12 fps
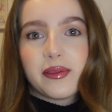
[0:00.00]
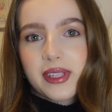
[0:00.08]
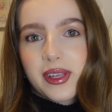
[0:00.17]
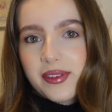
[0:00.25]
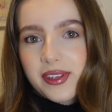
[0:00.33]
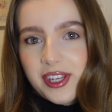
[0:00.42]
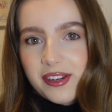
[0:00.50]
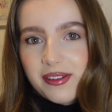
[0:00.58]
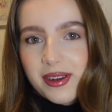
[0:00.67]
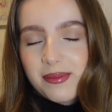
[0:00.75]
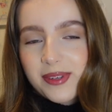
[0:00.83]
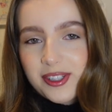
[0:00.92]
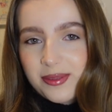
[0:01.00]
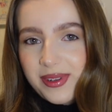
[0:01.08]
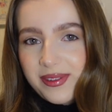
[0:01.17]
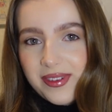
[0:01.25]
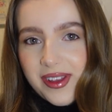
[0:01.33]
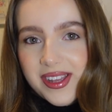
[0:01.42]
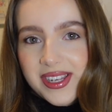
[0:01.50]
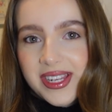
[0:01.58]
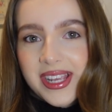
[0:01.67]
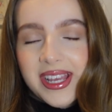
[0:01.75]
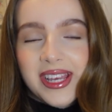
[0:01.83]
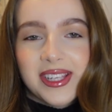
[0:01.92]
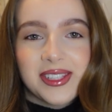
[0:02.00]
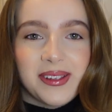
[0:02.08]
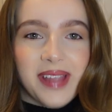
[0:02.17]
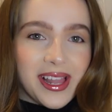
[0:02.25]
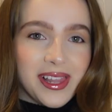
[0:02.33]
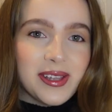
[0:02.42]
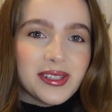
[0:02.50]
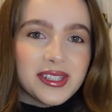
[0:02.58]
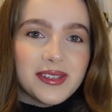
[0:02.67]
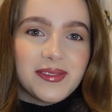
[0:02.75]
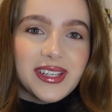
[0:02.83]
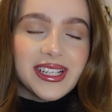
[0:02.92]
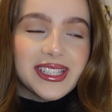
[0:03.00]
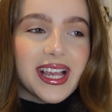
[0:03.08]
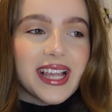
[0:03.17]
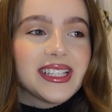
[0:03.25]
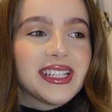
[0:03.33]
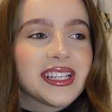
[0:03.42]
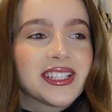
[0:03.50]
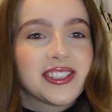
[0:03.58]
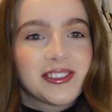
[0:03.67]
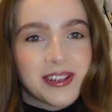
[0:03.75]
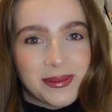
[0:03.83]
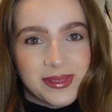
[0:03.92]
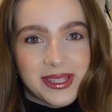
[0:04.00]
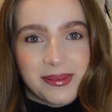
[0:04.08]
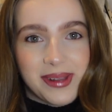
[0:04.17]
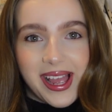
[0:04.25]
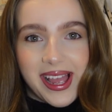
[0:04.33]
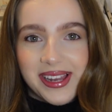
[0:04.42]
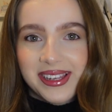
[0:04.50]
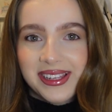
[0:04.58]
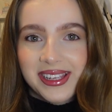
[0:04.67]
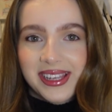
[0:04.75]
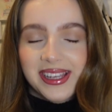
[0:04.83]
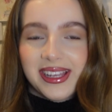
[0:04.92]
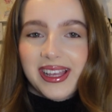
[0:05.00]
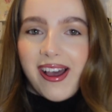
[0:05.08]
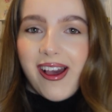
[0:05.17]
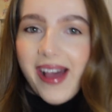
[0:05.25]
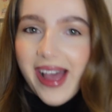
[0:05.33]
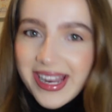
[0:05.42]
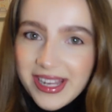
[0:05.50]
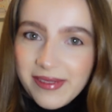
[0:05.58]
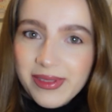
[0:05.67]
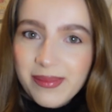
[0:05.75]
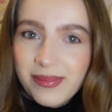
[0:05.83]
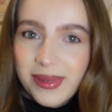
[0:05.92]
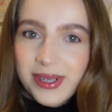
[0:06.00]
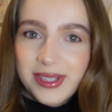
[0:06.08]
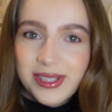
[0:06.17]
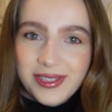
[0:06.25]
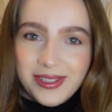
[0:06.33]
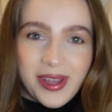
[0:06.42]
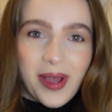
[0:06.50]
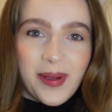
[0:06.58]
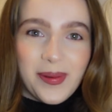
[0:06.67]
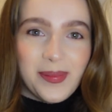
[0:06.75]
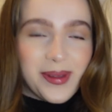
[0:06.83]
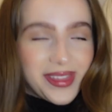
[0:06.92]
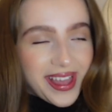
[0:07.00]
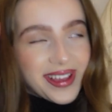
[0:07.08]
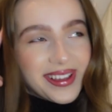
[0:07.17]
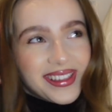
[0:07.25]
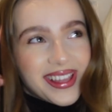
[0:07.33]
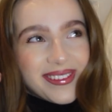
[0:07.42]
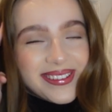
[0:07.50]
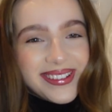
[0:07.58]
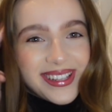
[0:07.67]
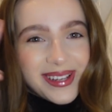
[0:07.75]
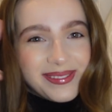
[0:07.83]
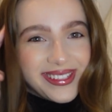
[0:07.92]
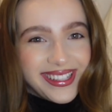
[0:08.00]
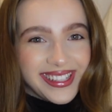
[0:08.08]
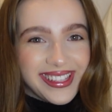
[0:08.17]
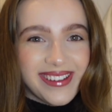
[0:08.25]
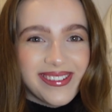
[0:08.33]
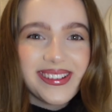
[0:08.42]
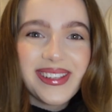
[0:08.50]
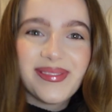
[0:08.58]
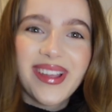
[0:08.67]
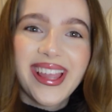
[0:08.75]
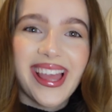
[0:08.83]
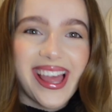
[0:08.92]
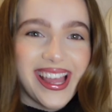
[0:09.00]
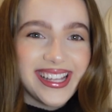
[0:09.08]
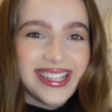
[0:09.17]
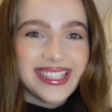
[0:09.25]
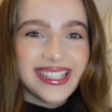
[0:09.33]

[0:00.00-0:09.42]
Southern Europe, which will be fun. So yeah, lots of exciting trips to plan. Are any of them booked? No, but they're all up here, they're all in my head.